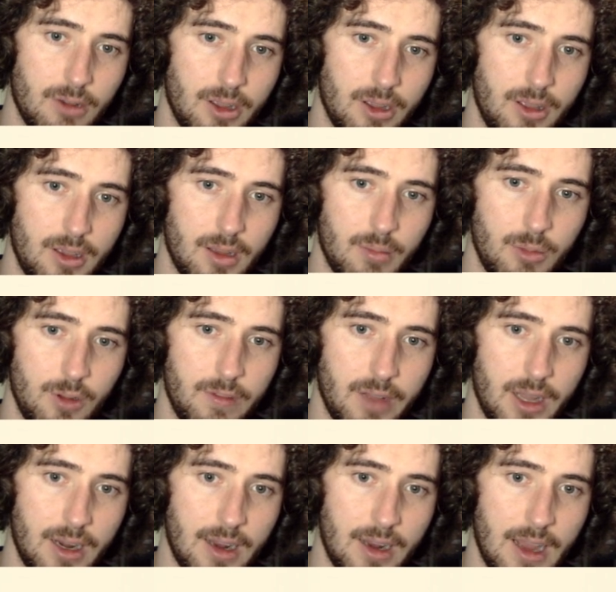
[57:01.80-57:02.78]
where you can move
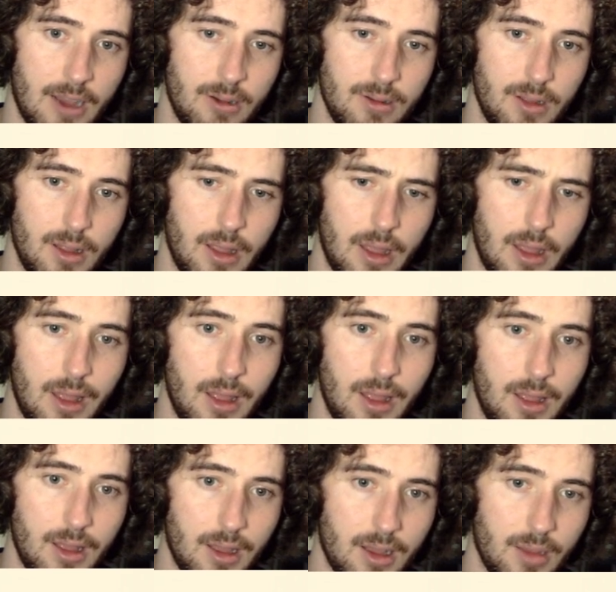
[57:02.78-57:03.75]
in and out,
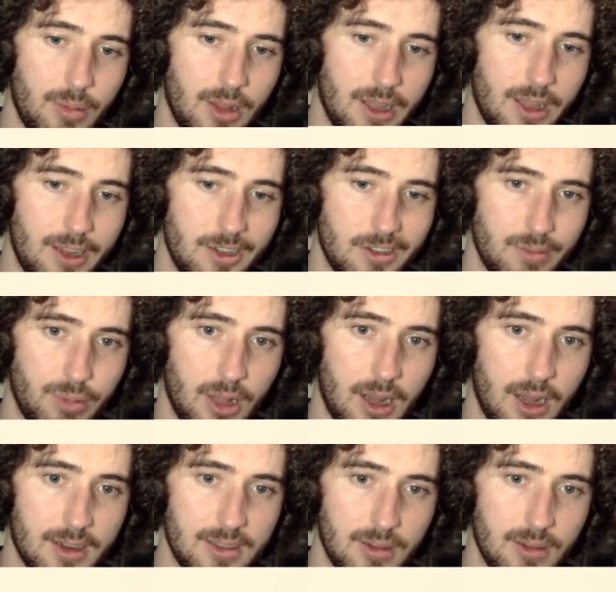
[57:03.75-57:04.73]
but they could just
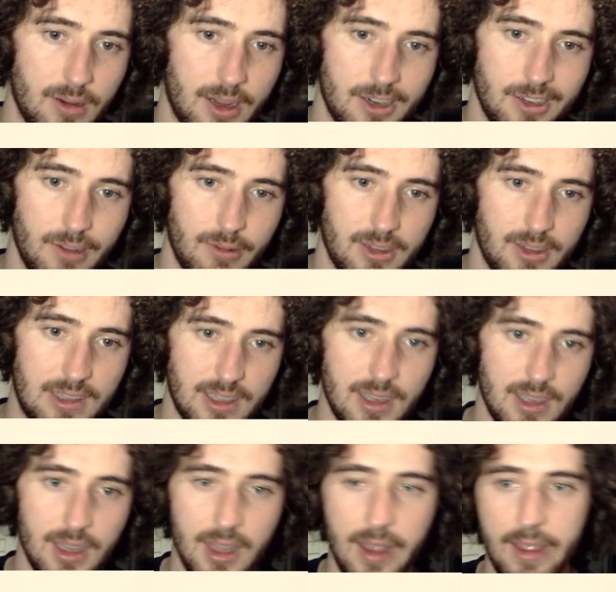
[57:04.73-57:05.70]
block. So it actually wants us
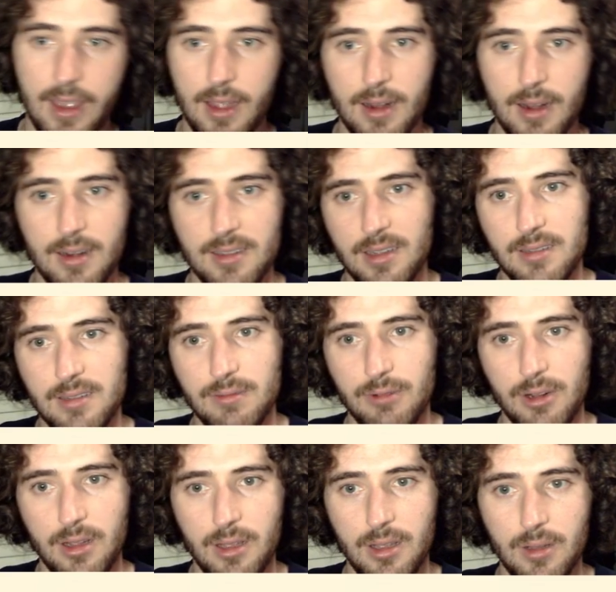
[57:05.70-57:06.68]
to take here, and it says
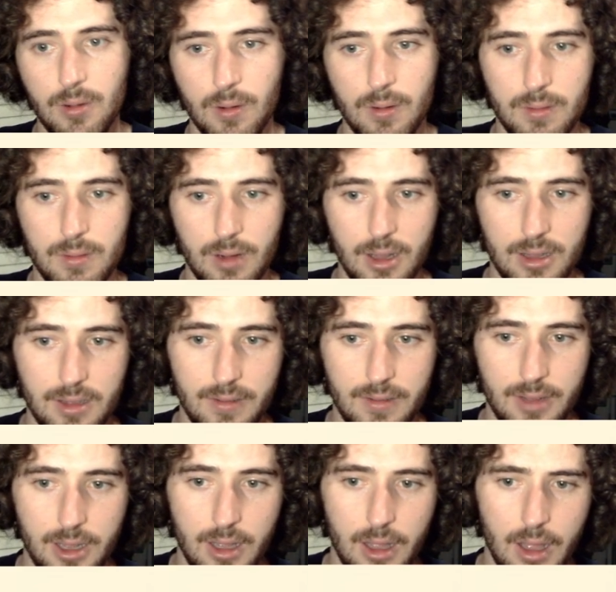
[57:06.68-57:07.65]
we're equal
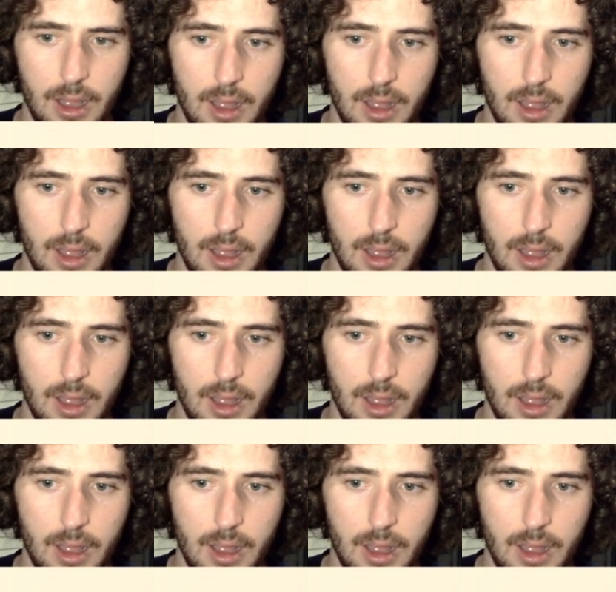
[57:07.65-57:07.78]
relatively.